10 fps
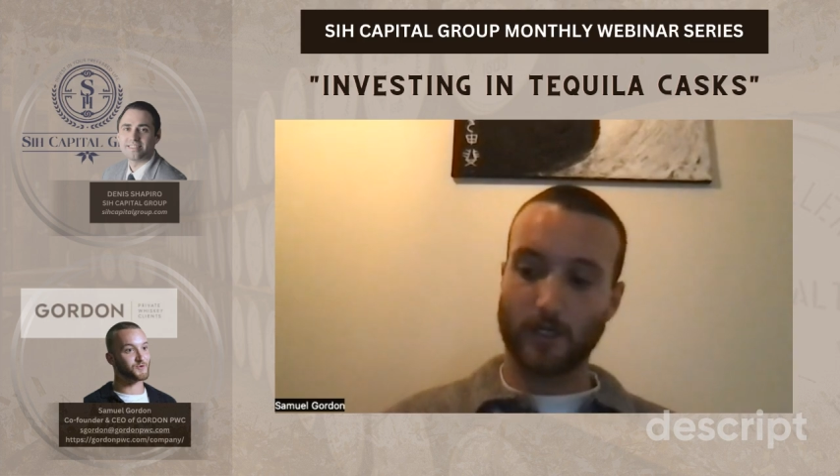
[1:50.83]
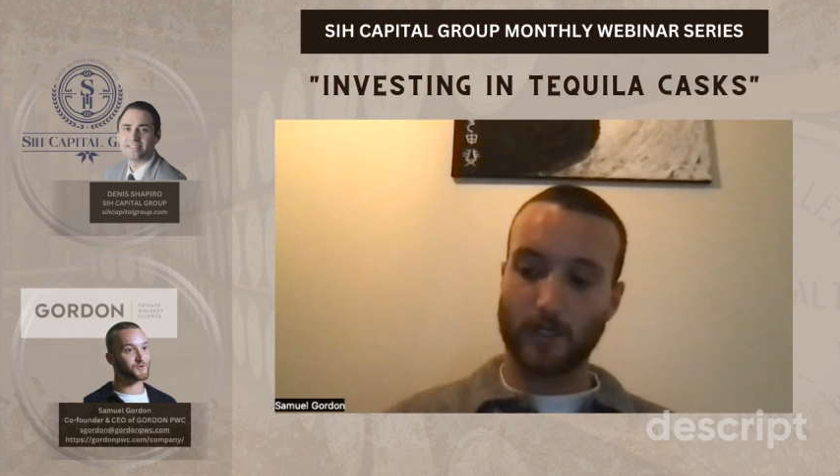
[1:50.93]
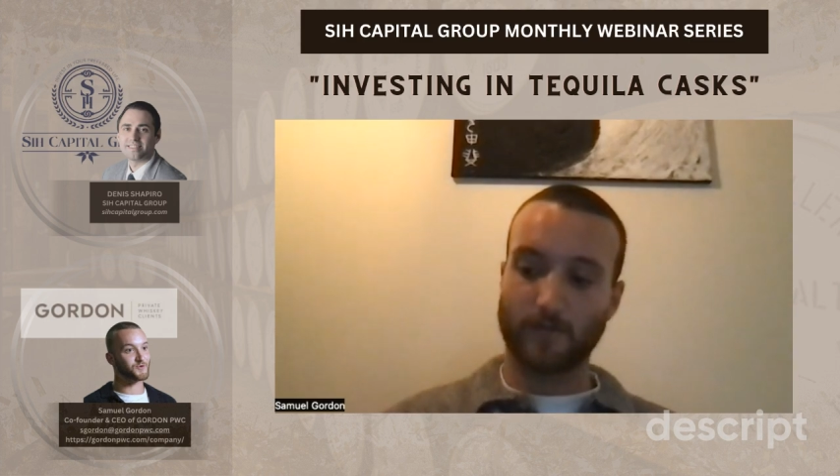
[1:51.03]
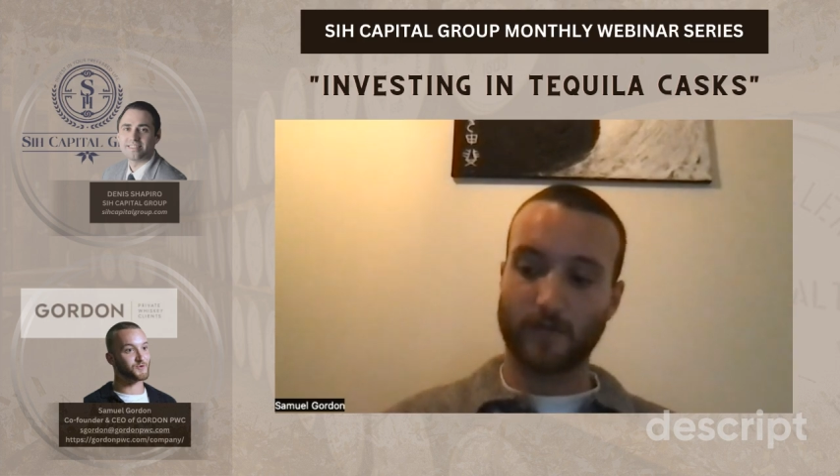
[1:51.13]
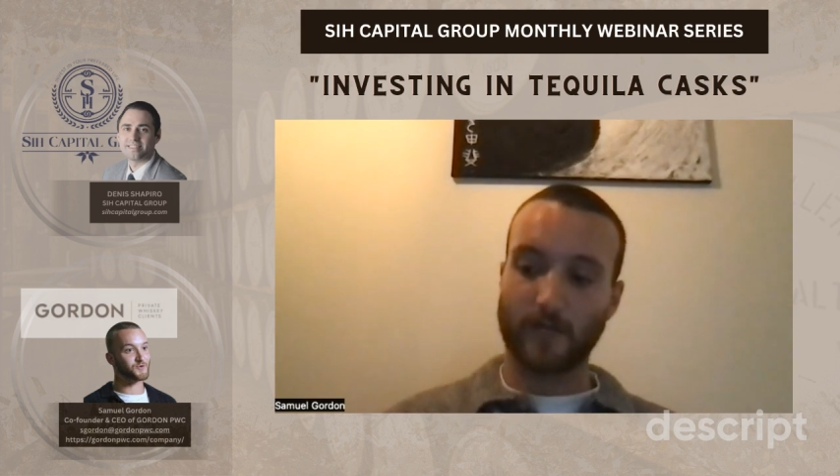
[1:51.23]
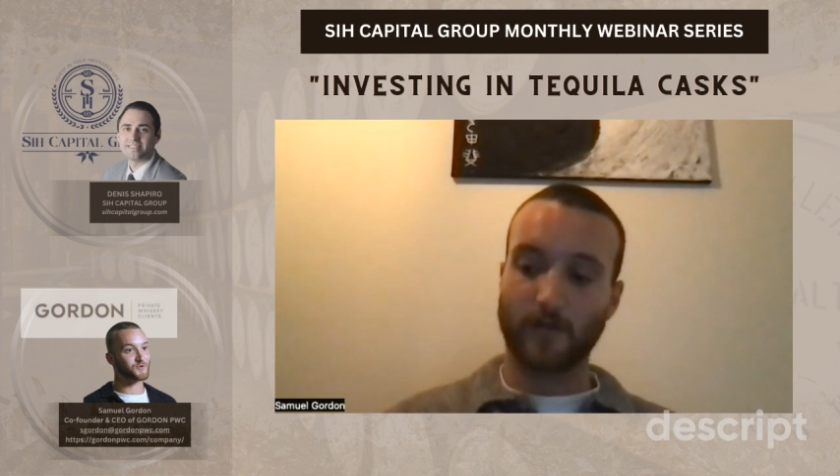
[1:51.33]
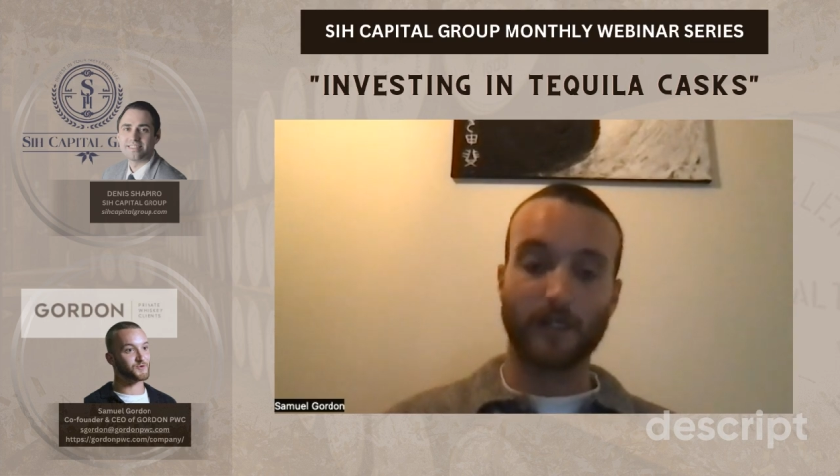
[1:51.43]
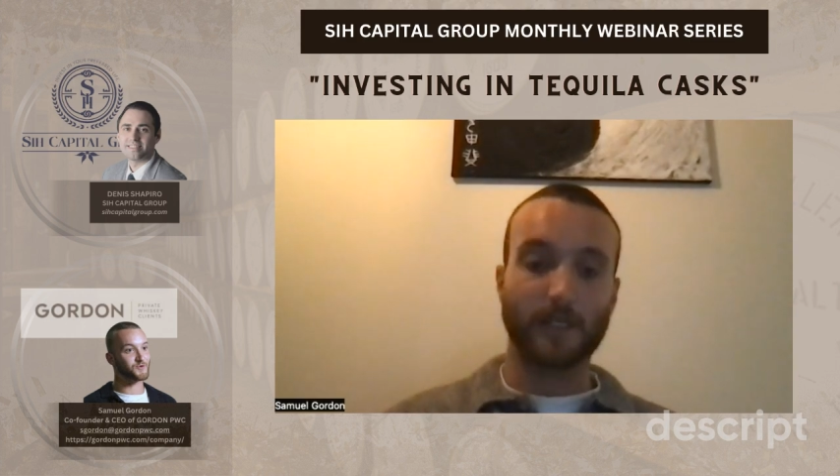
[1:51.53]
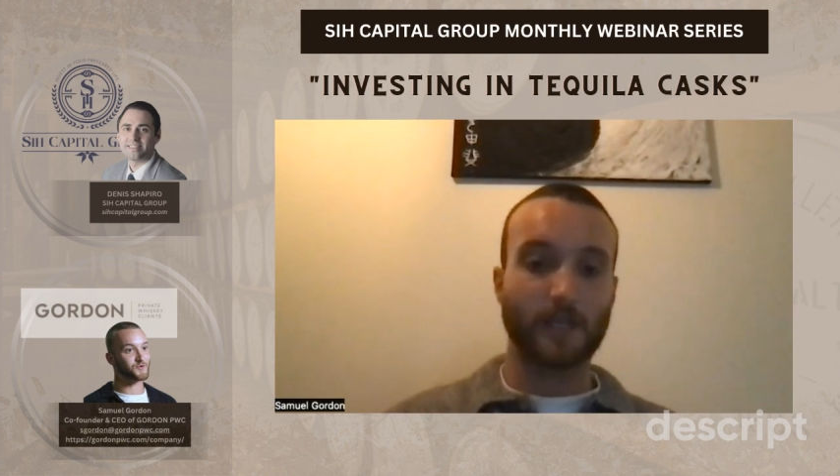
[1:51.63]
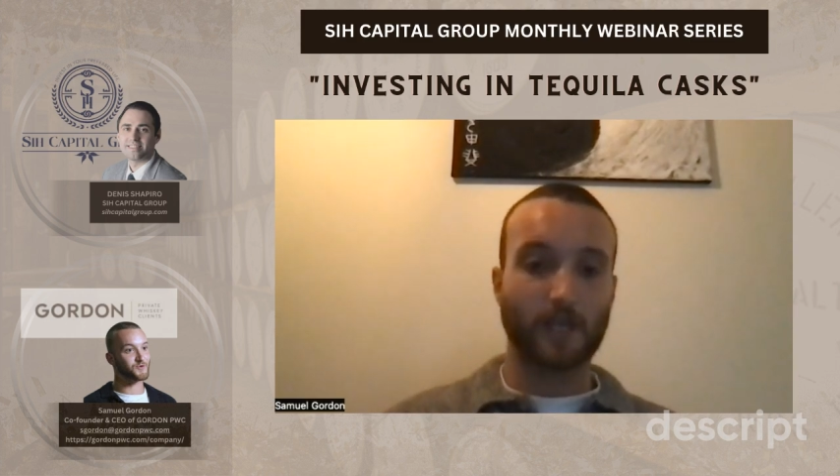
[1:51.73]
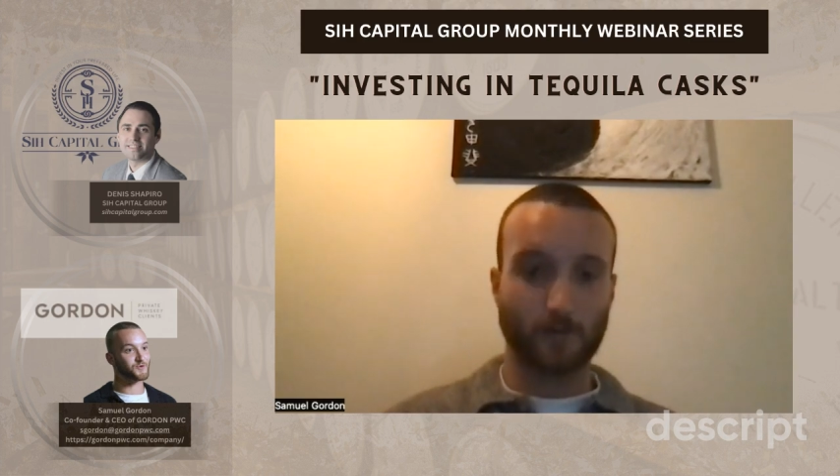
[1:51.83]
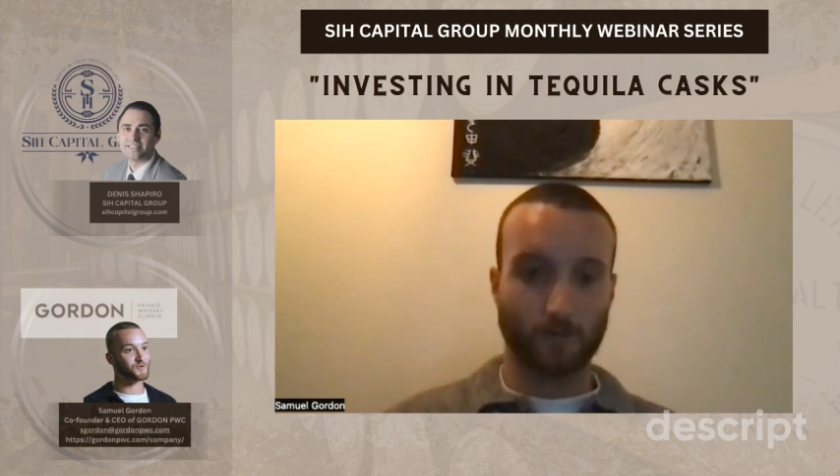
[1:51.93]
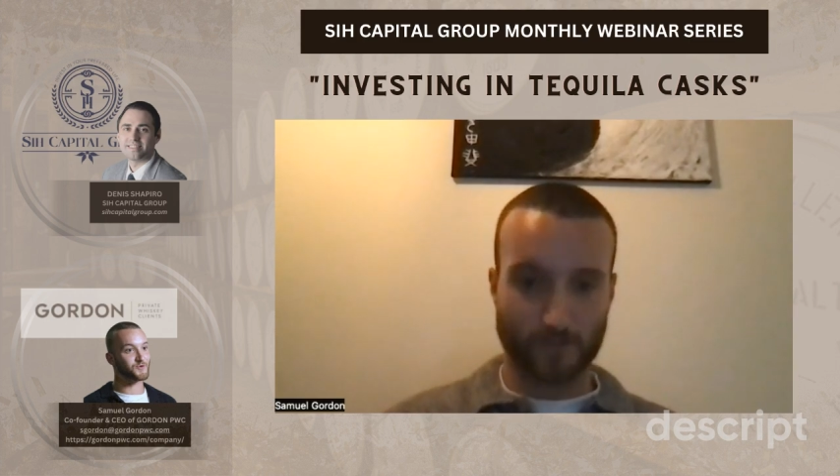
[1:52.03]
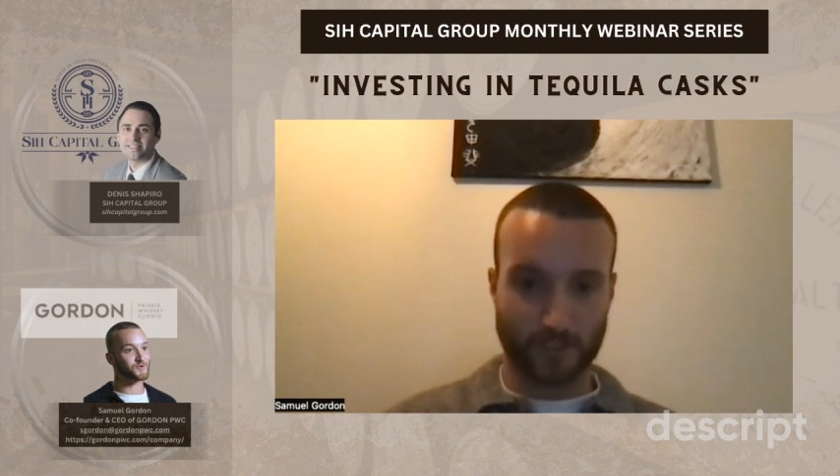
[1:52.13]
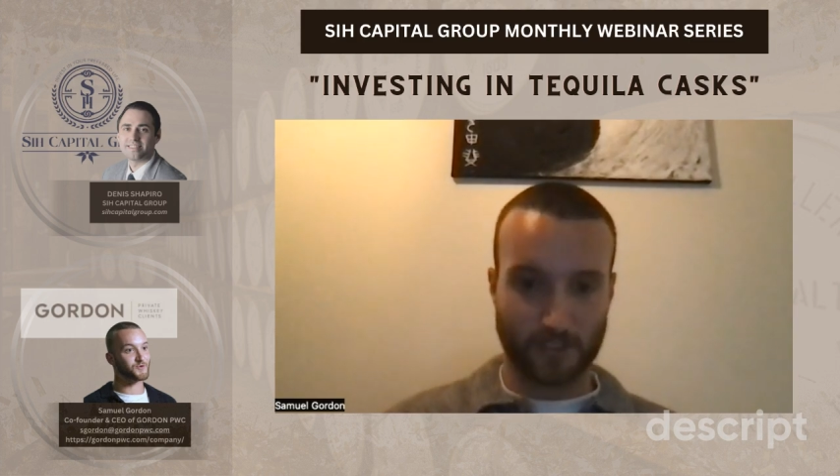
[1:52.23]
You've then got
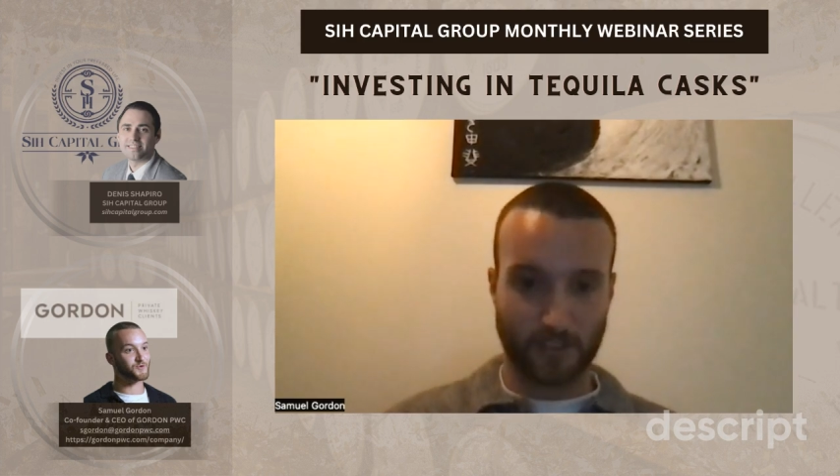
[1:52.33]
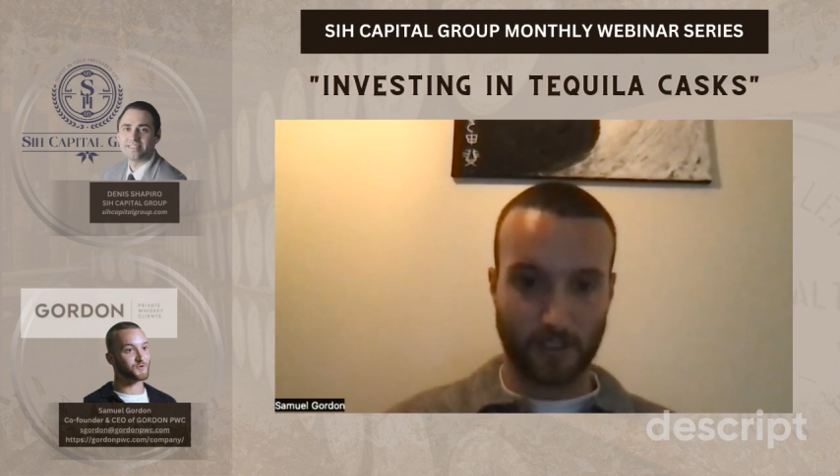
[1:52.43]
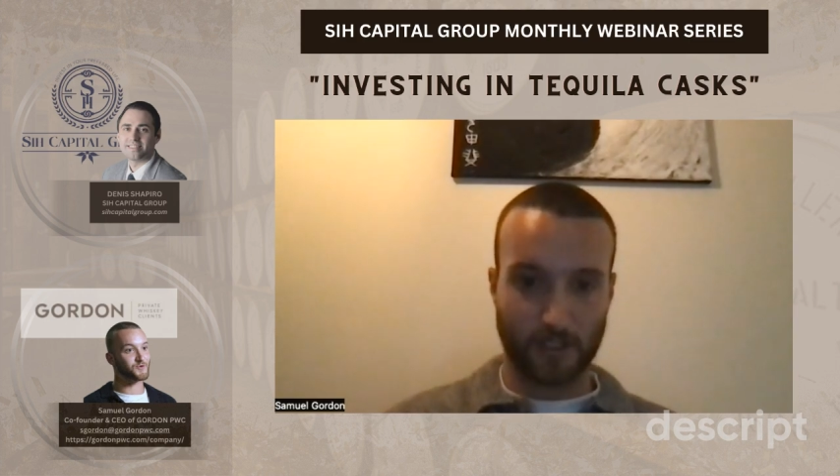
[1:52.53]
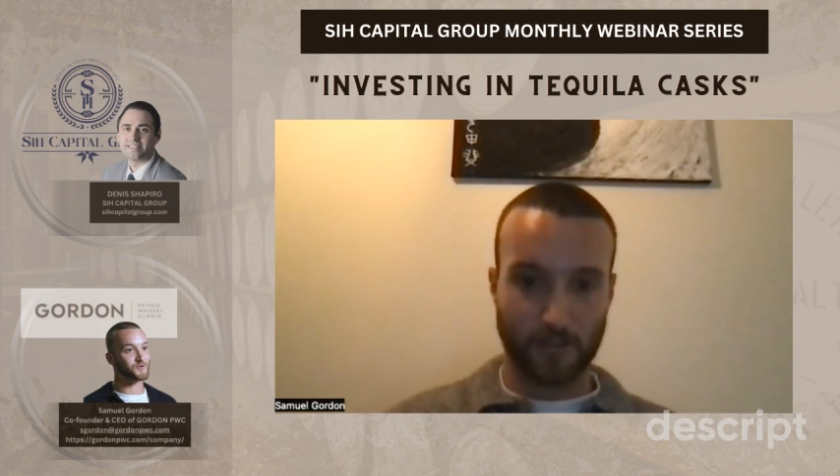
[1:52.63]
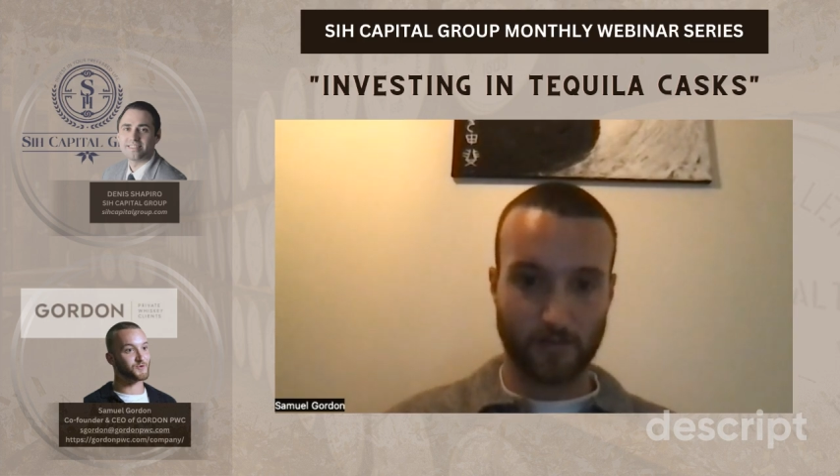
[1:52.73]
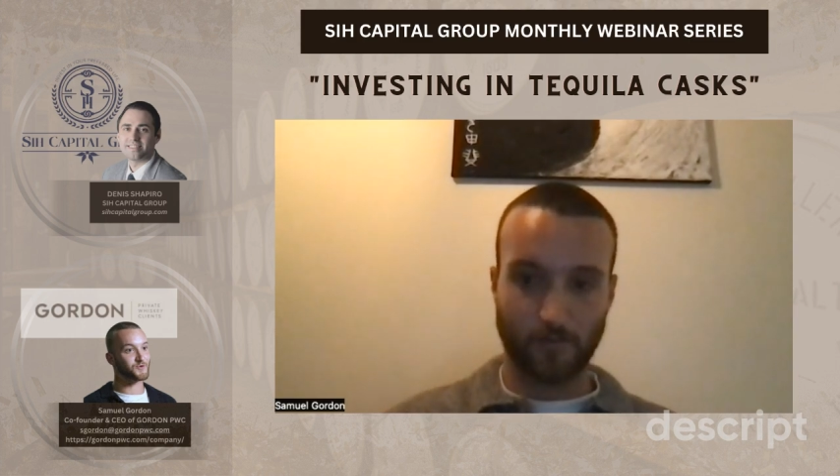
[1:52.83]
Añejo tequila,